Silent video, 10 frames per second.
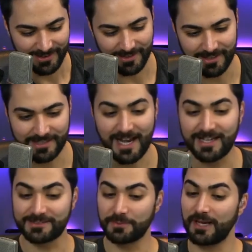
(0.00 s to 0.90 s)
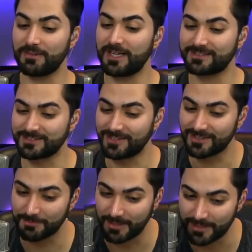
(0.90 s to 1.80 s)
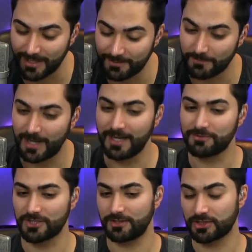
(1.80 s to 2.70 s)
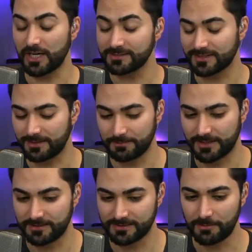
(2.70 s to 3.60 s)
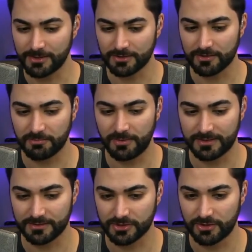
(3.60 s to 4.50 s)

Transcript: Guys, we have a lot to talk about. I have John's on because I want to talk to him about this